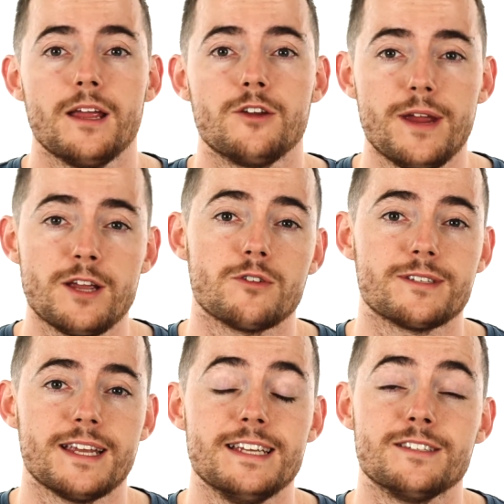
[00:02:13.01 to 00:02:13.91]
Great
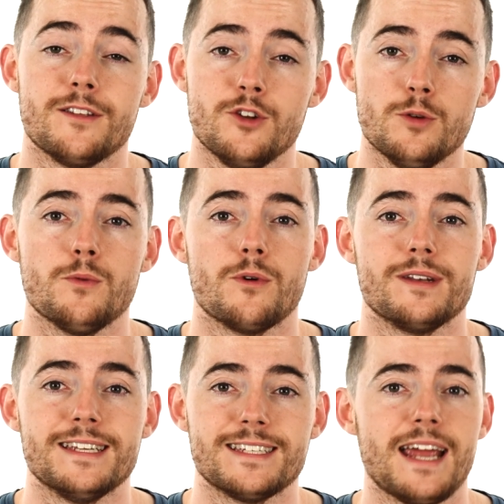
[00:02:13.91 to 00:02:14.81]
content is the
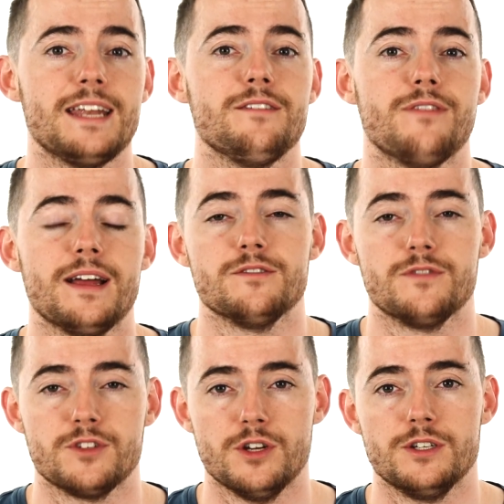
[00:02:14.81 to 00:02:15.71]
#1 deciding factor
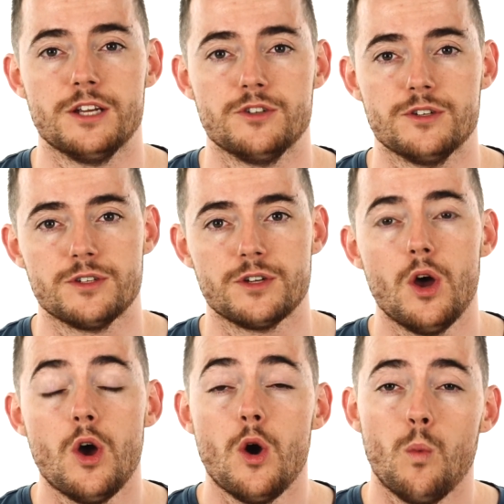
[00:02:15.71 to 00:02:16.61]
for search engines.
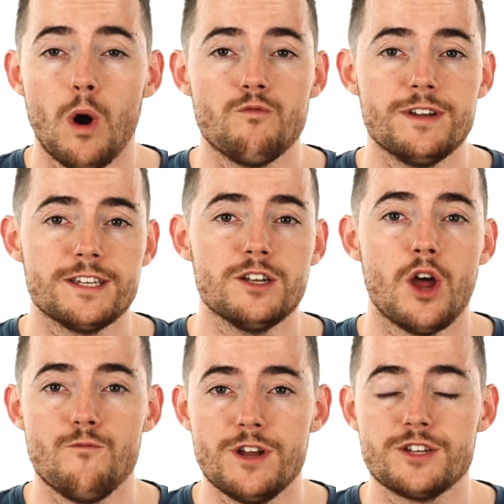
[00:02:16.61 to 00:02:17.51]
Well-written,
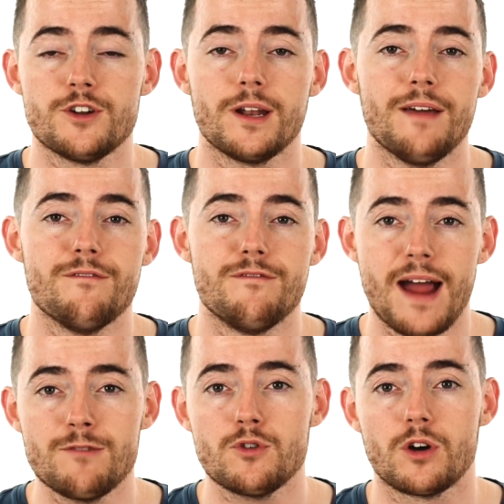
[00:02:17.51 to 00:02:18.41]
original and
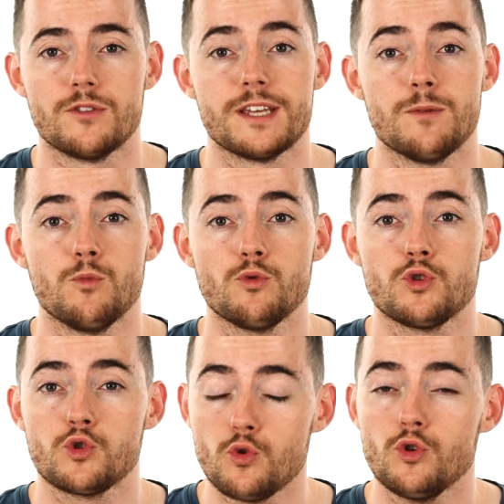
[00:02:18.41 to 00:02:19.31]
viral content will
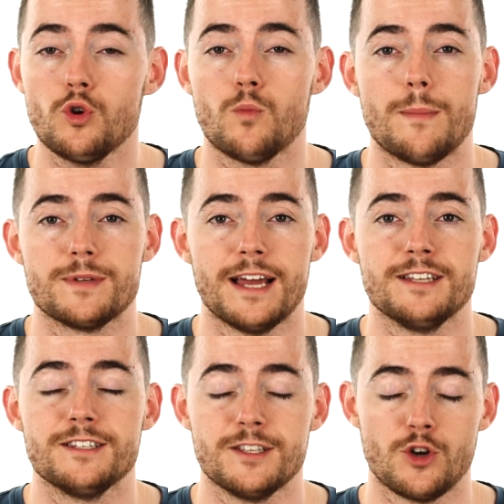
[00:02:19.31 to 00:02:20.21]
soar your
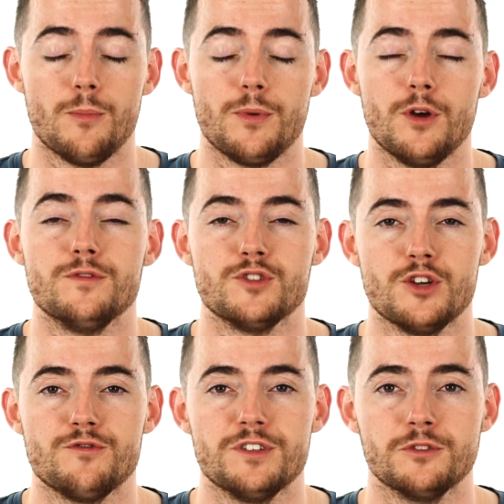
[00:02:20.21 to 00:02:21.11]
website to the top of
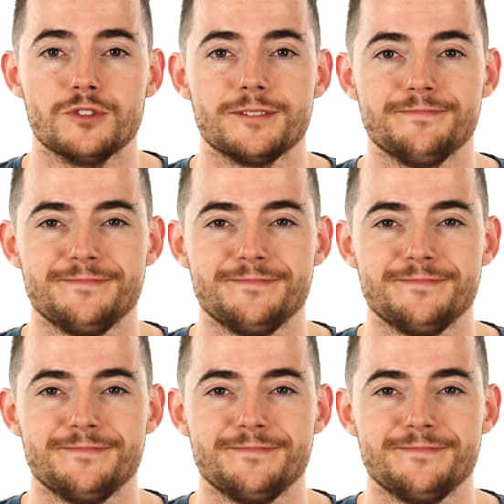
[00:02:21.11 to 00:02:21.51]
search results.